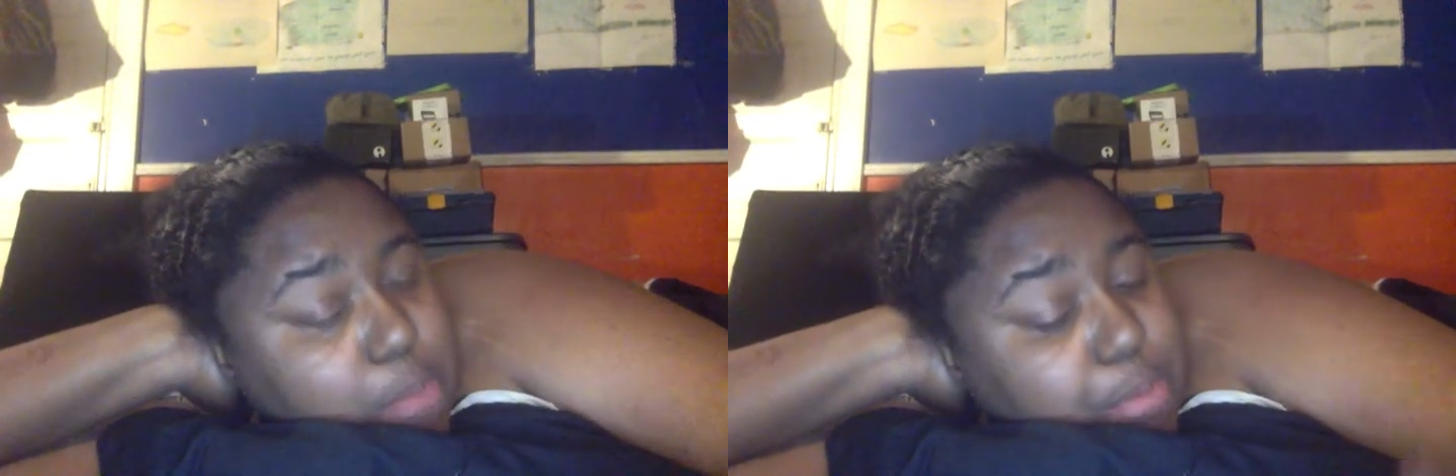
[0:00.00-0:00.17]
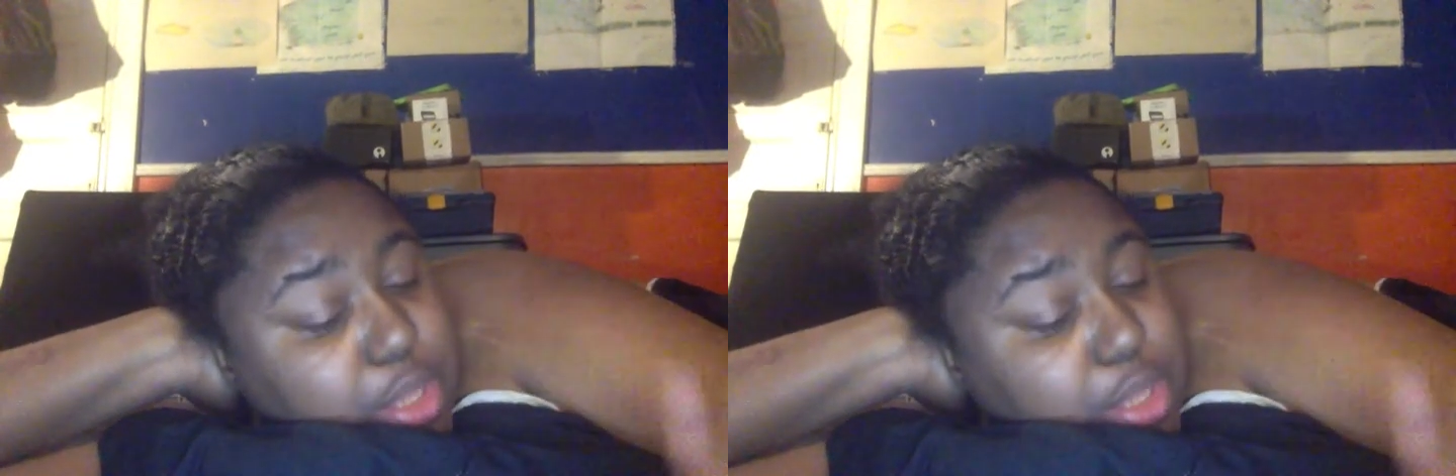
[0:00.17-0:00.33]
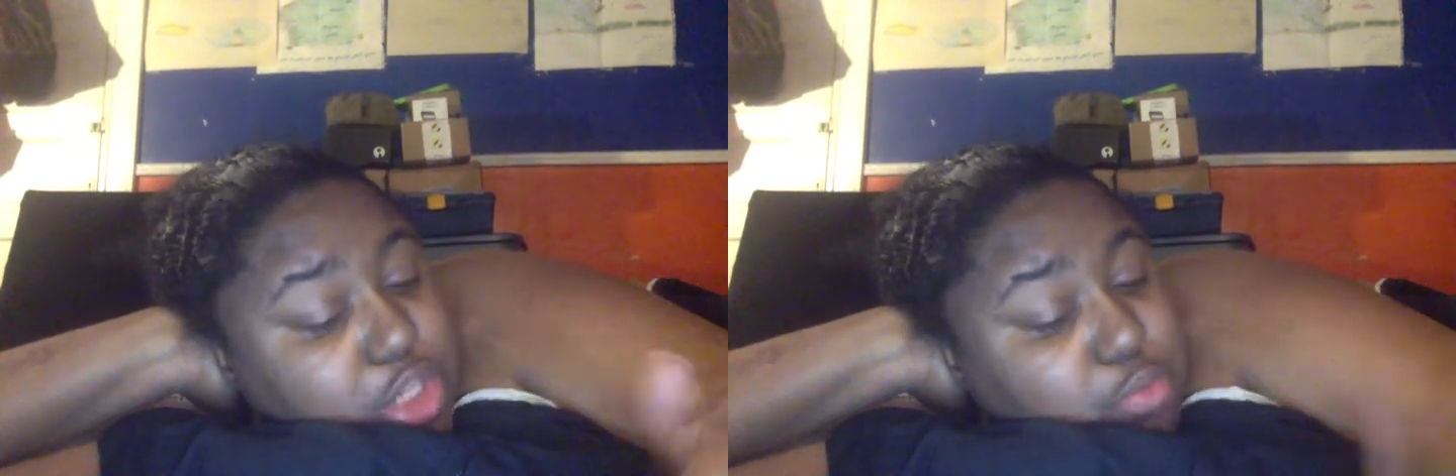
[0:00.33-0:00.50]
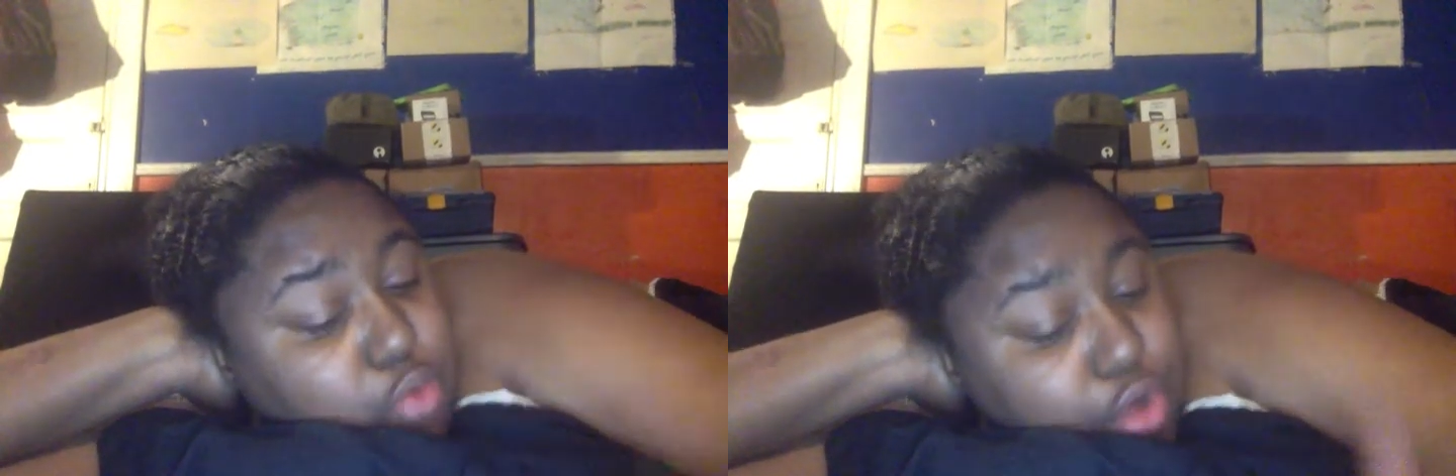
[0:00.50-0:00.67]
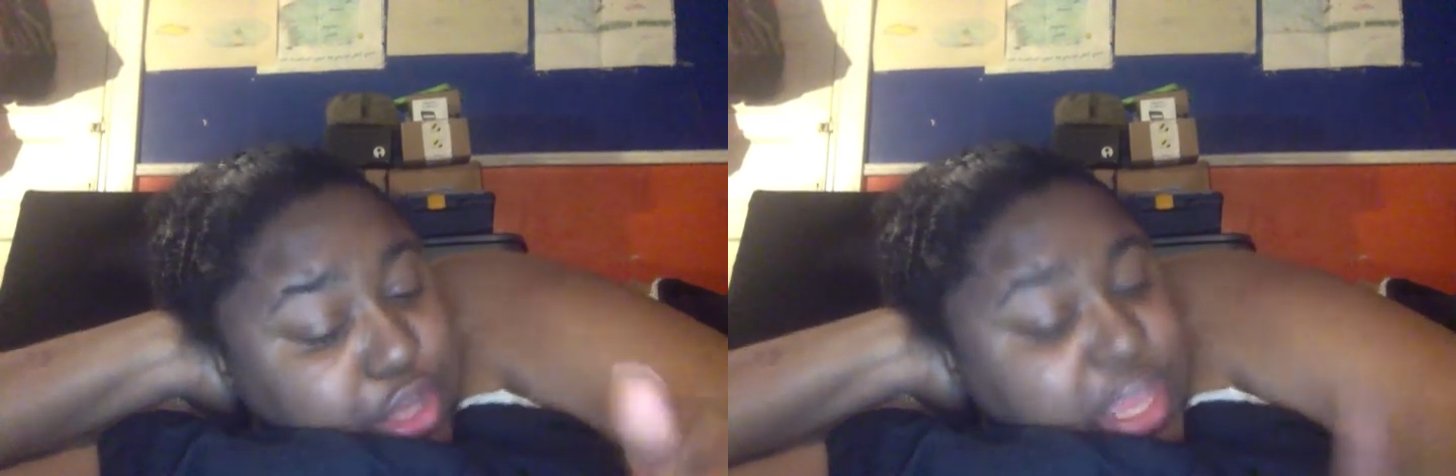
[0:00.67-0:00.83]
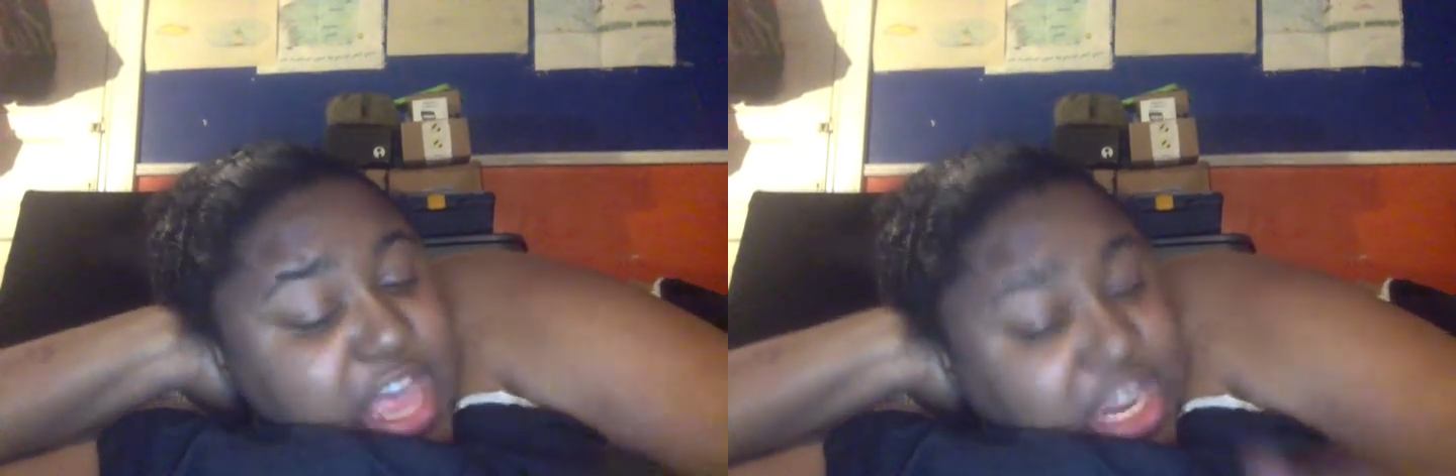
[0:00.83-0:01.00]
But it's more
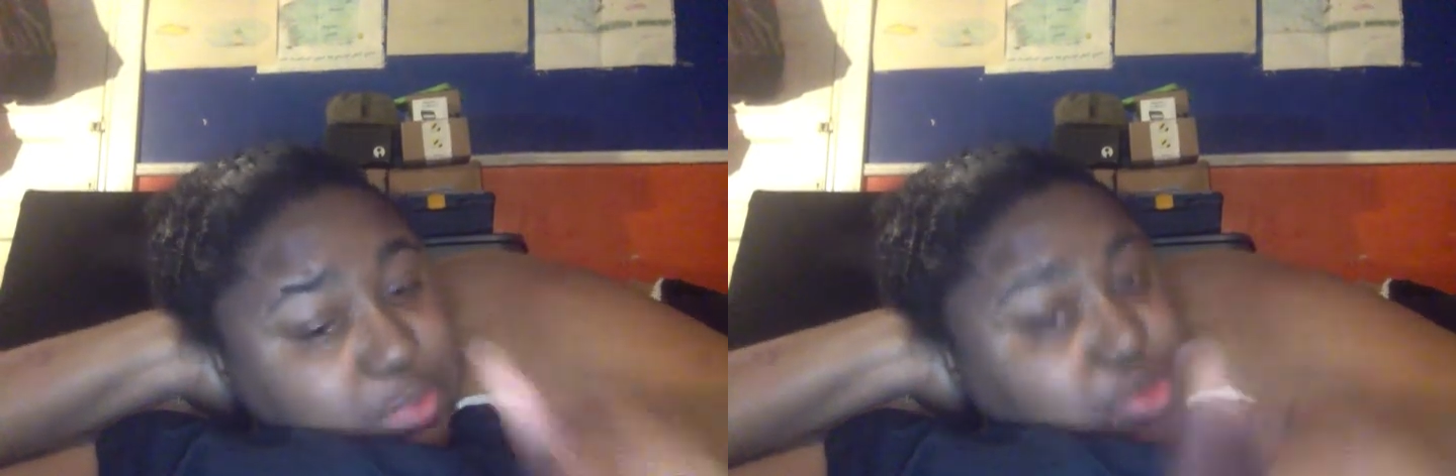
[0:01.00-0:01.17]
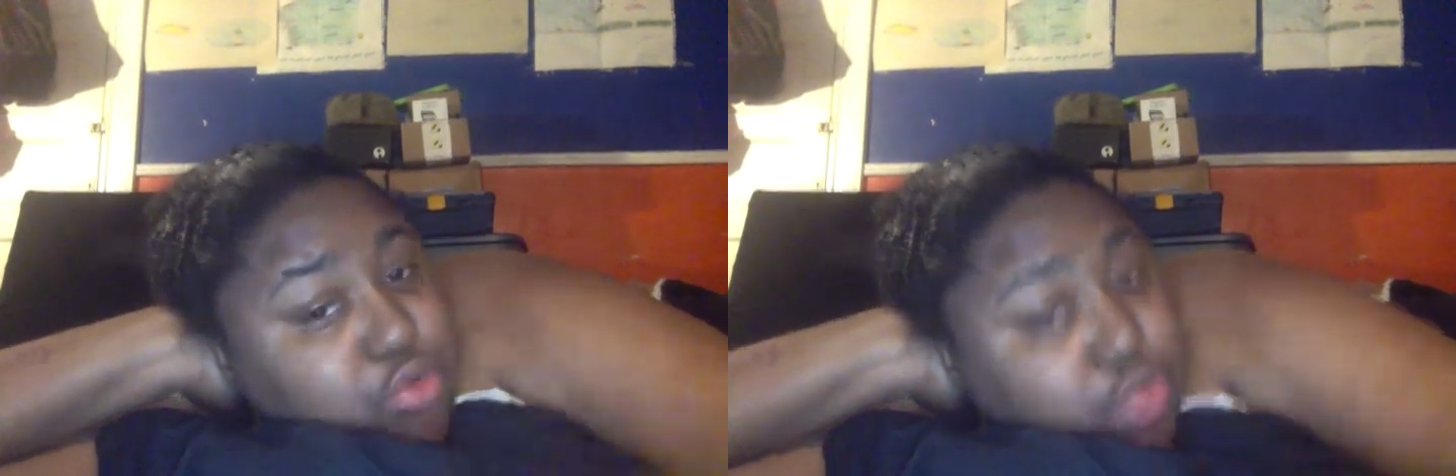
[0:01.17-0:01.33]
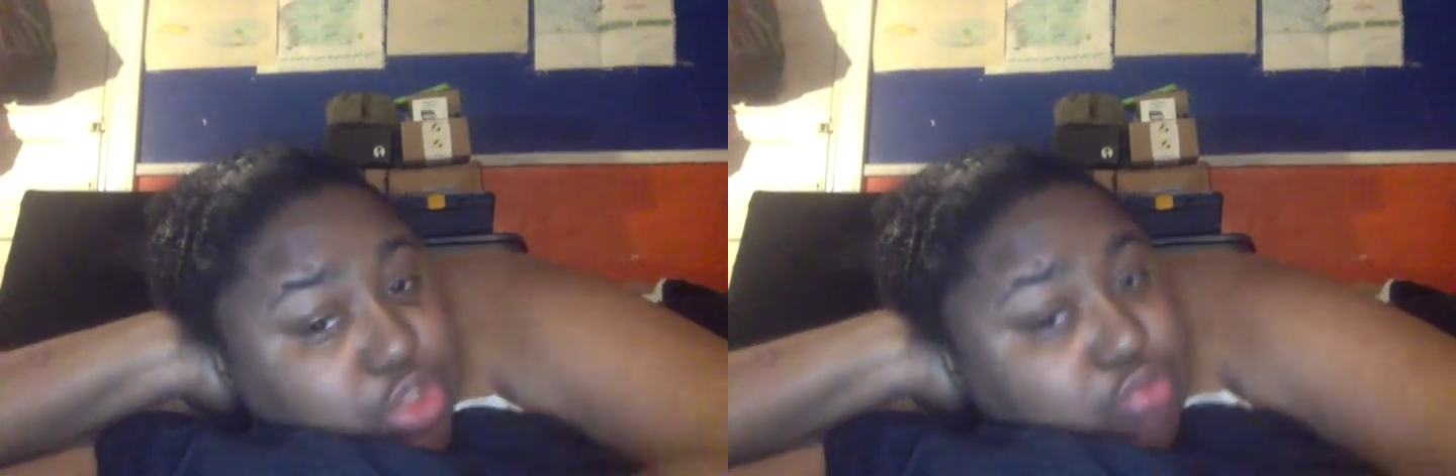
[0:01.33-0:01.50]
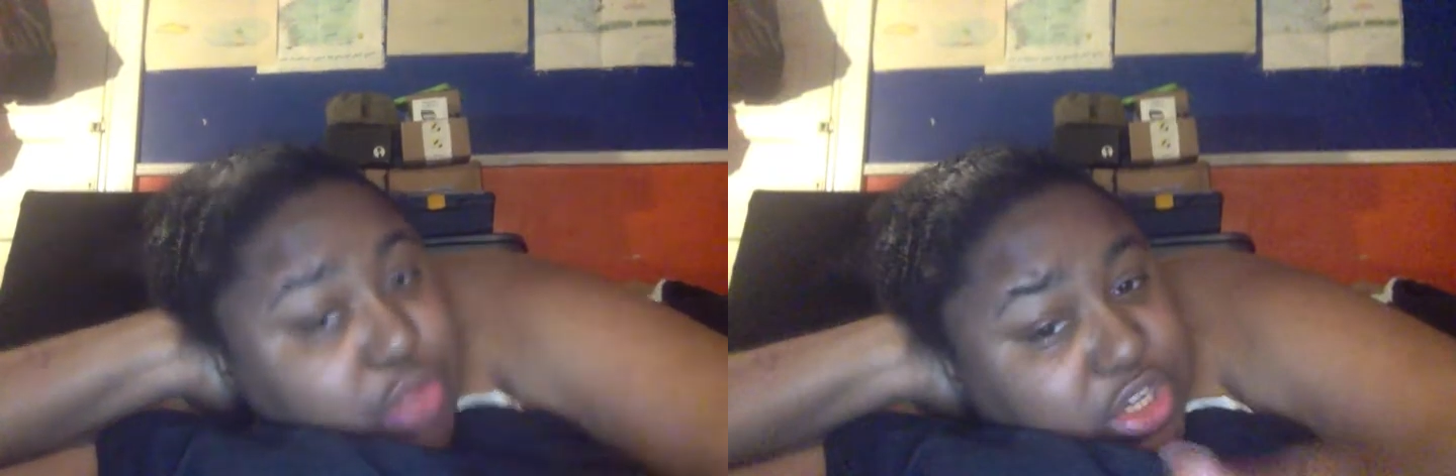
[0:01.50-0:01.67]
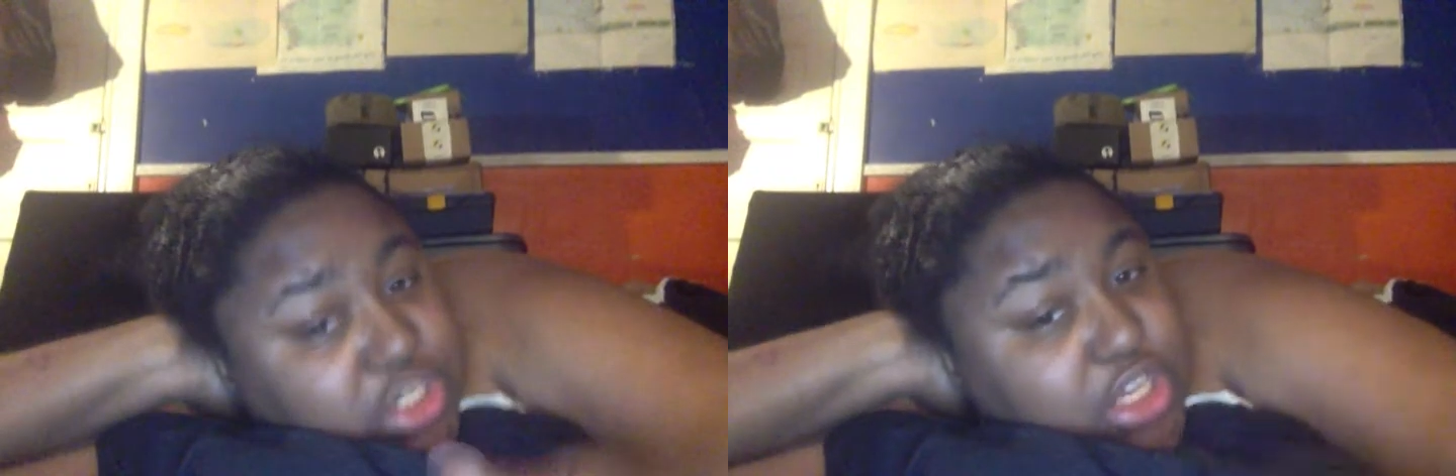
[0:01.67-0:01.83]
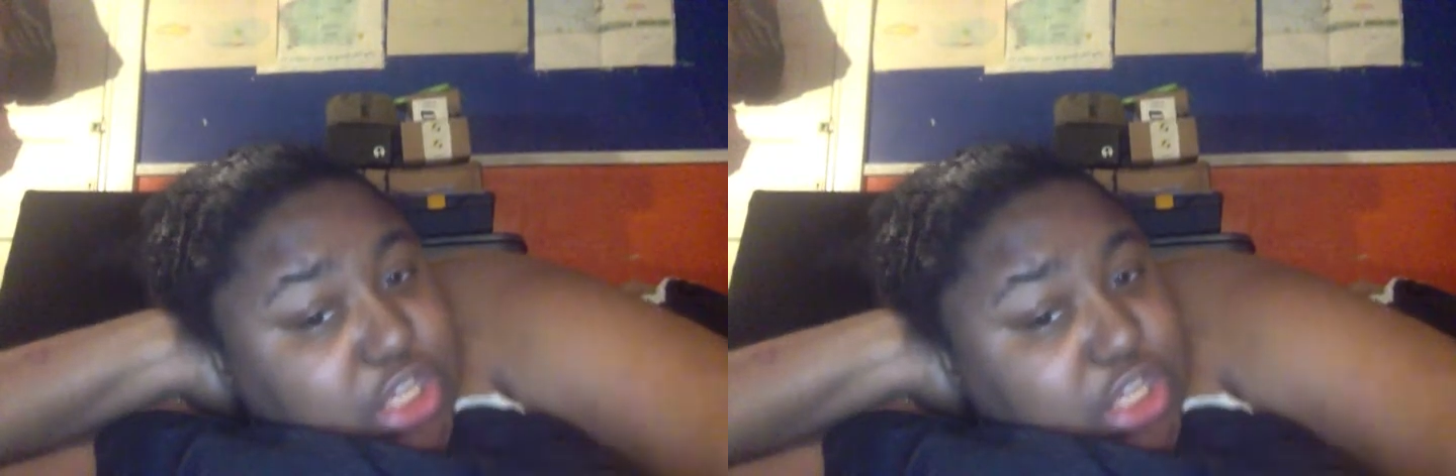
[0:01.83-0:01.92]
engagement on Twitch than